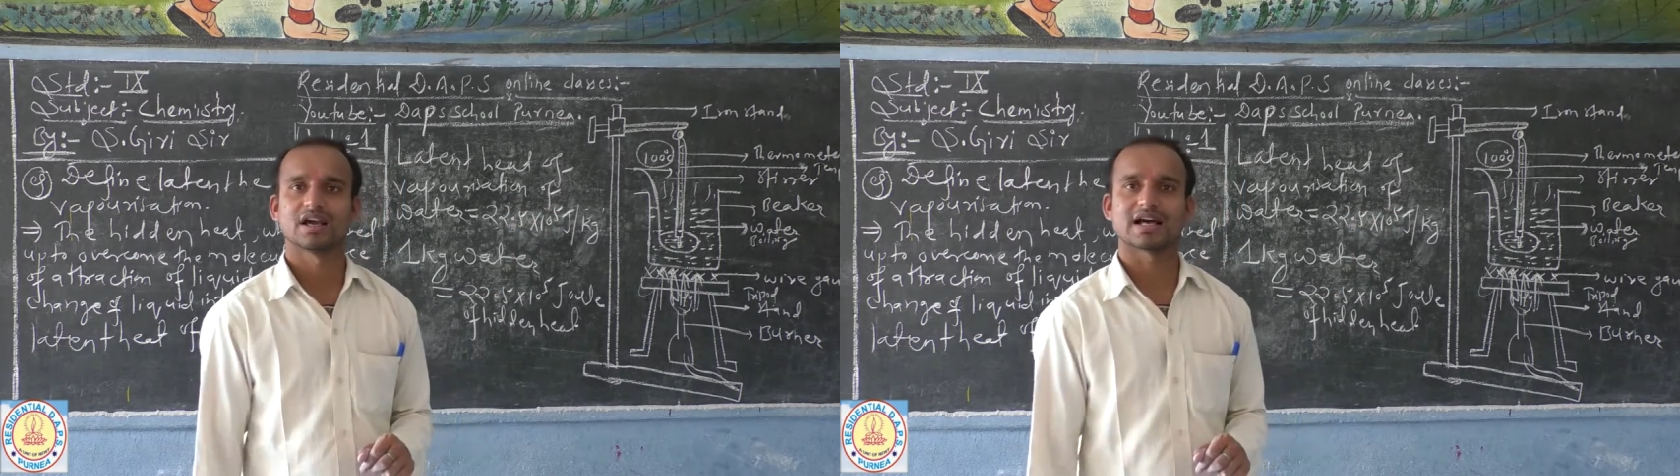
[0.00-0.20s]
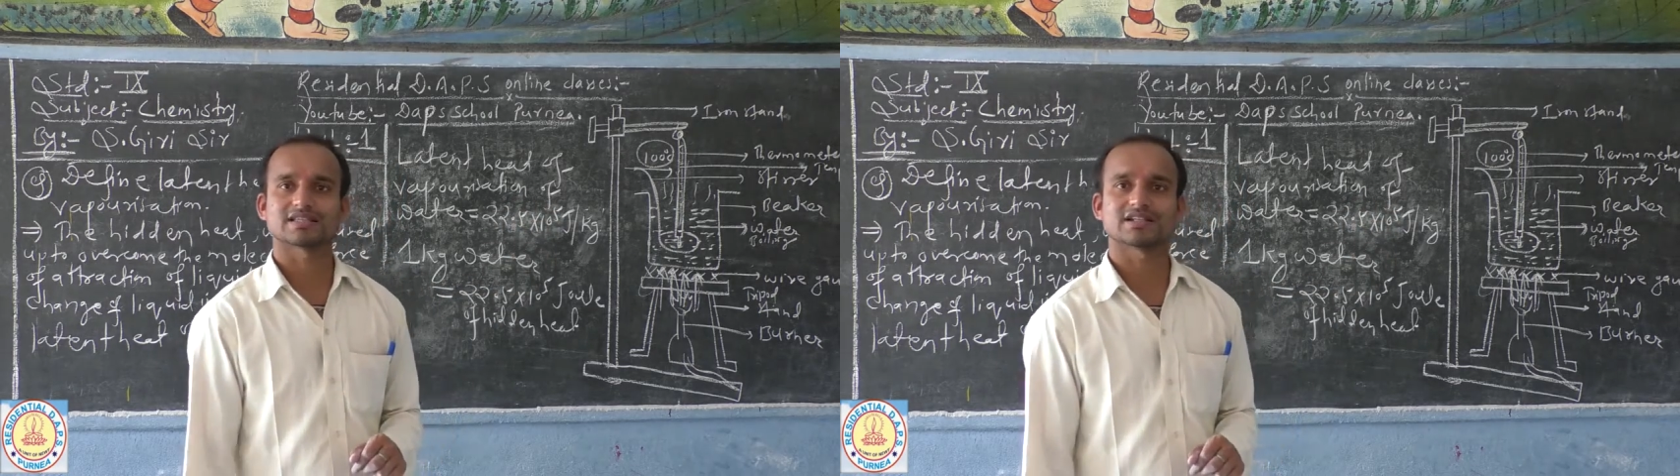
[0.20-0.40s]

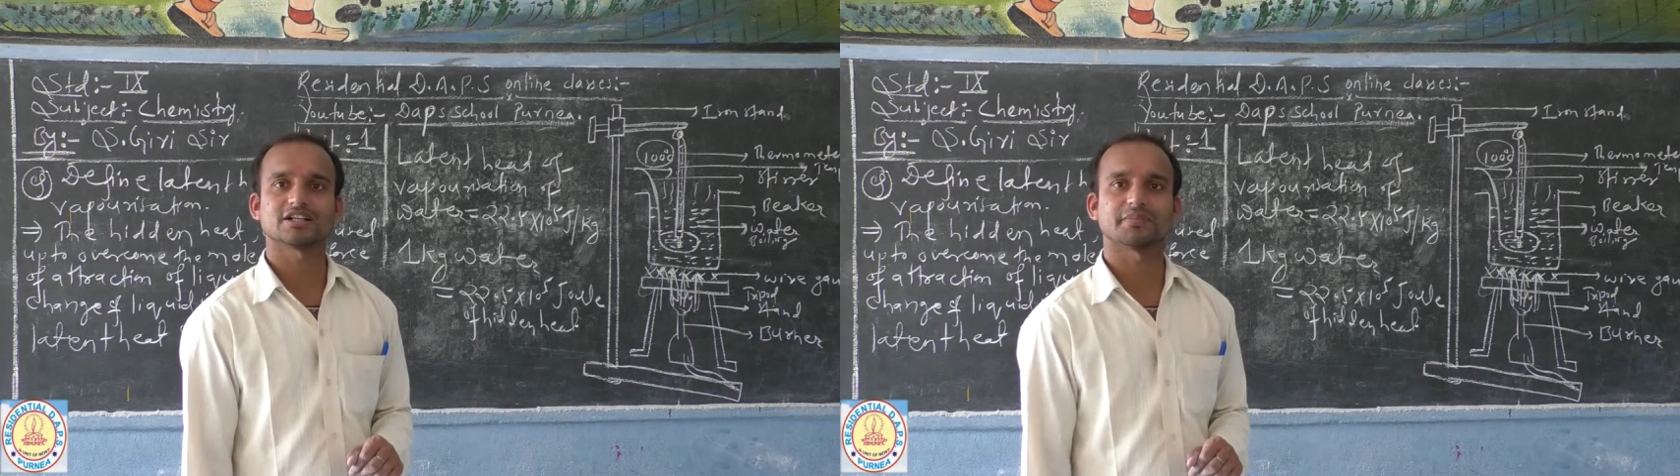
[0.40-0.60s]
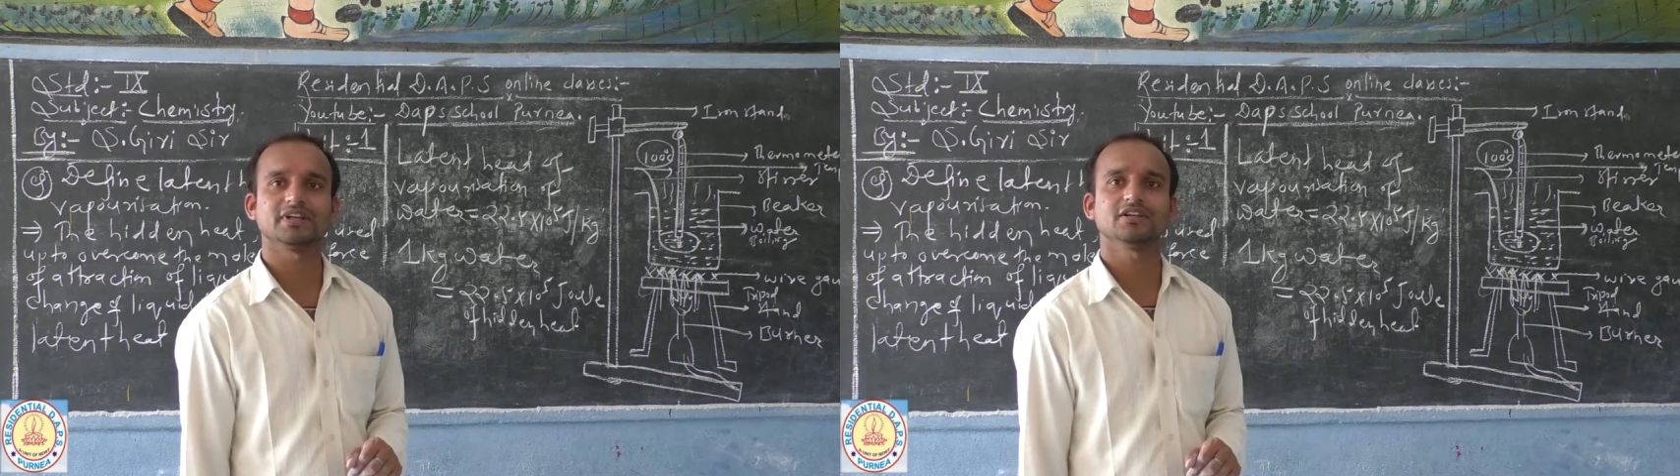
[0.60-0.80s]
has
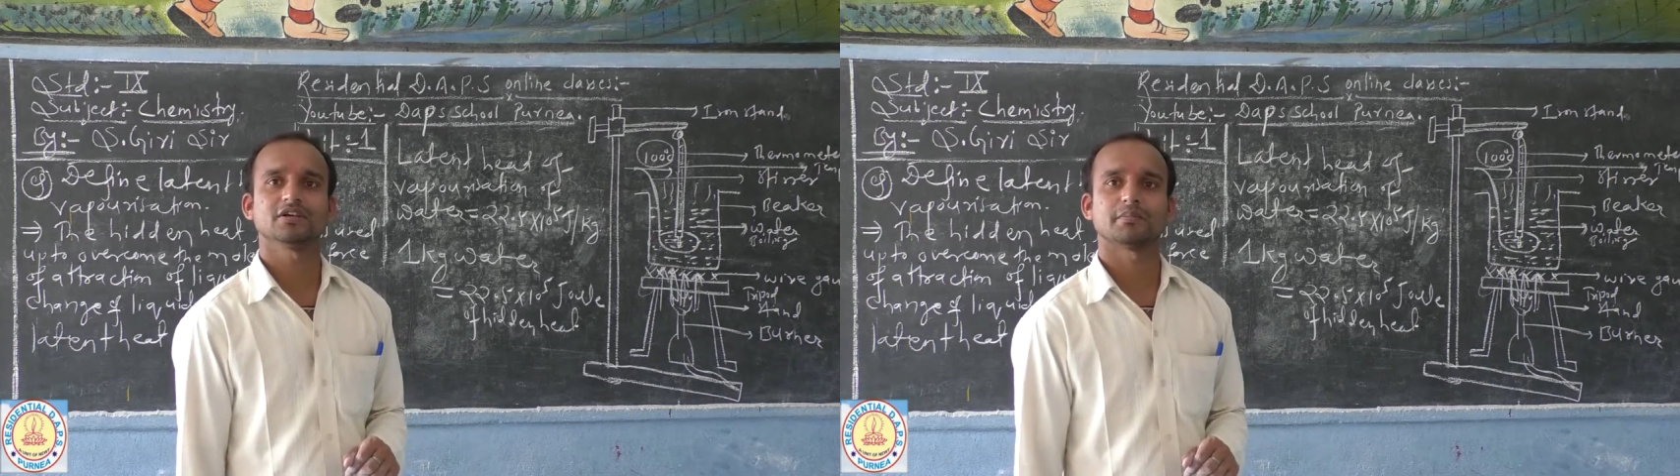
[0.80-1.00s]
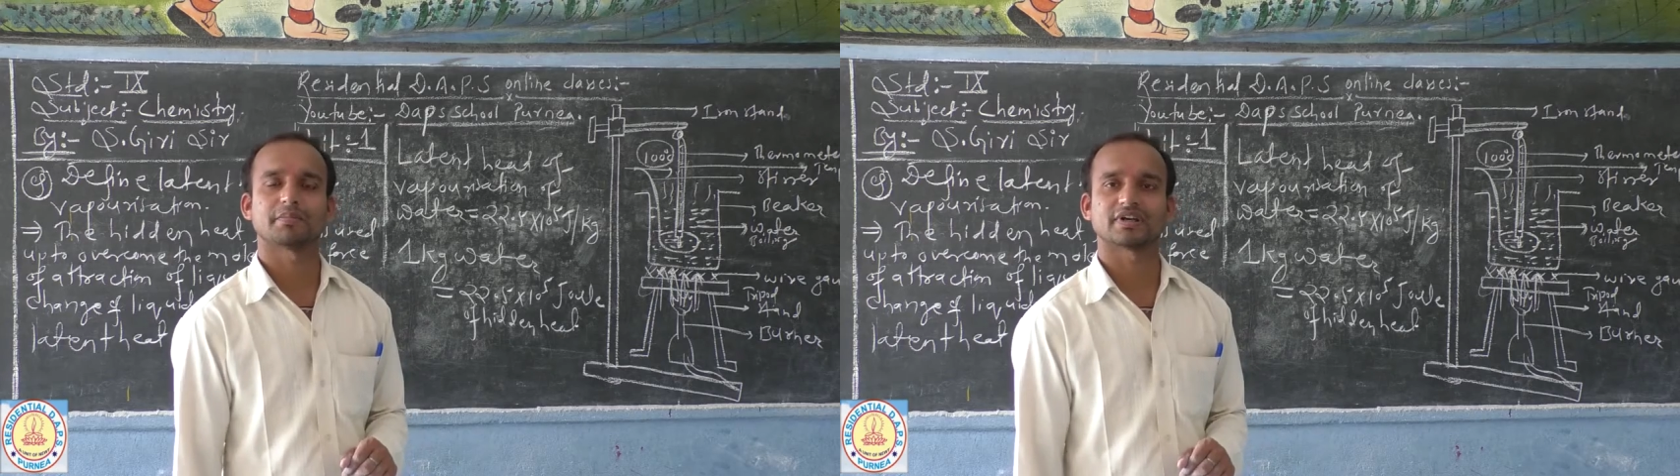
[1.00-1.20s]
not
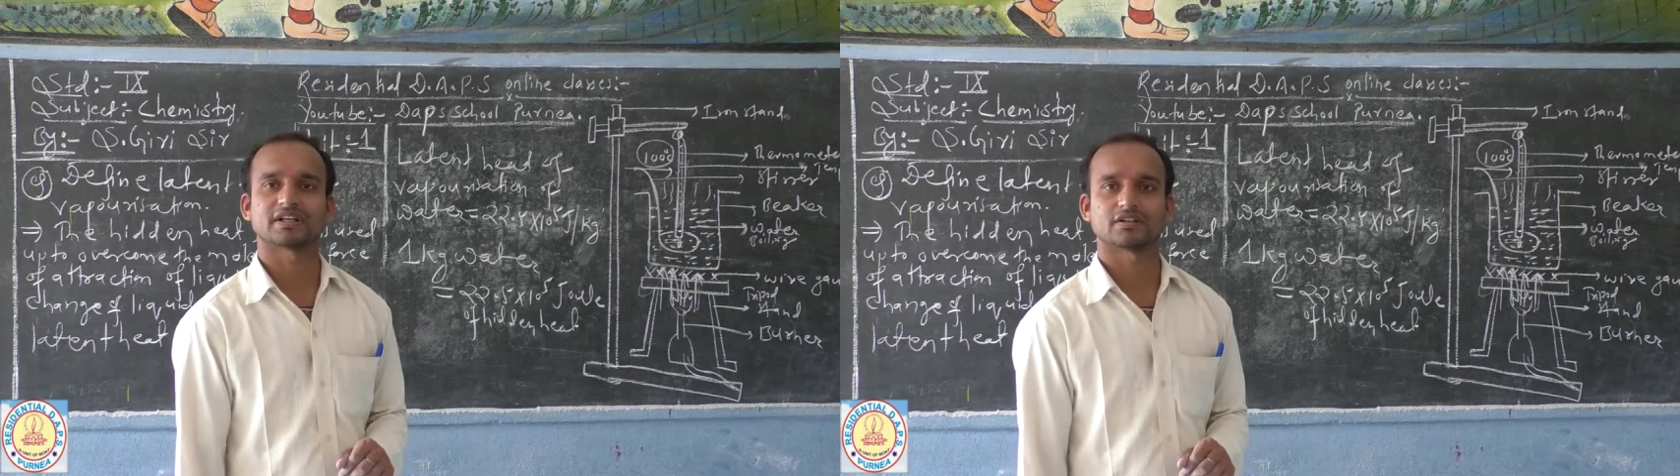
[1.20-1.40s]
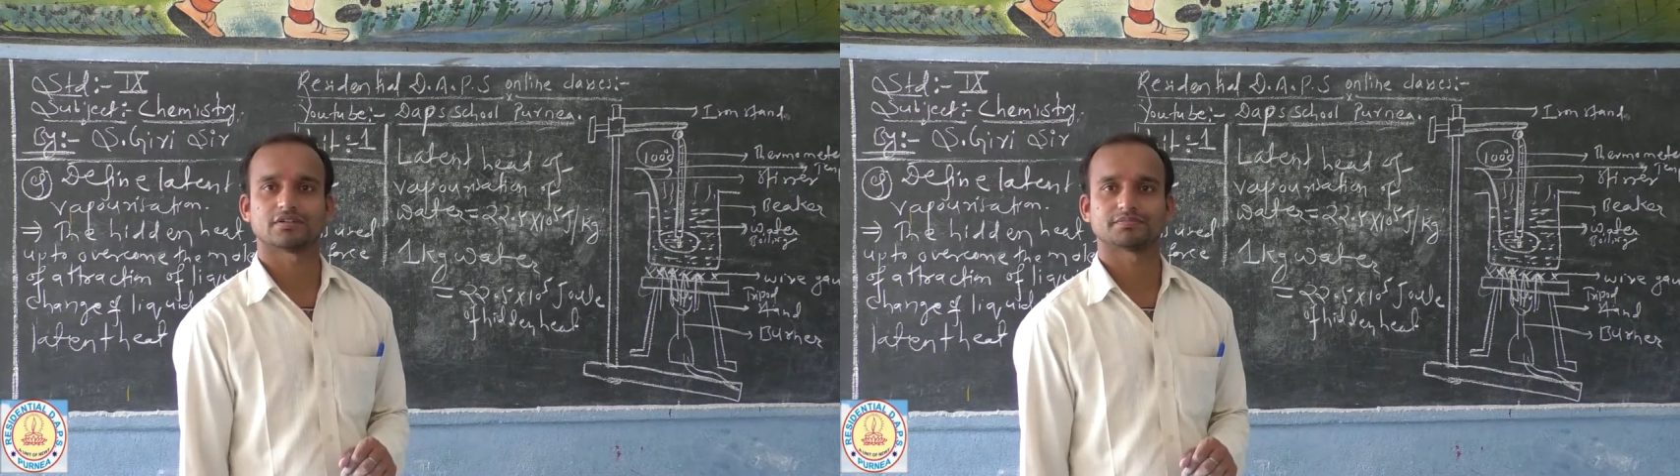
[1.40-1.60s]
been
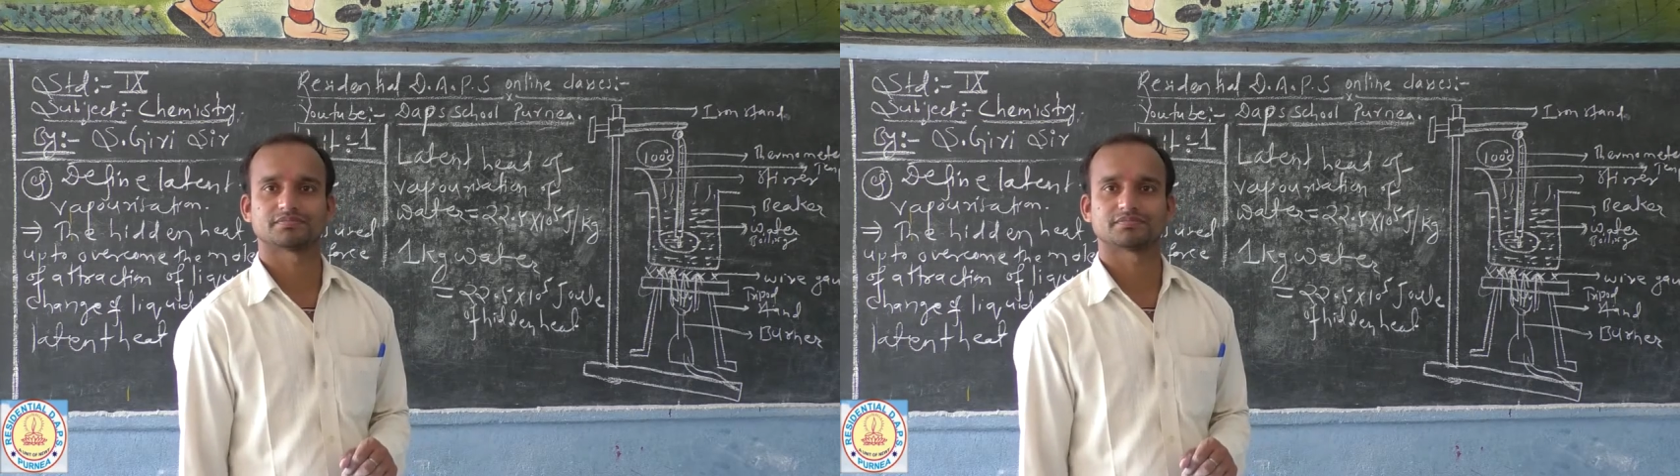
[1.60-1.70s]
broken up.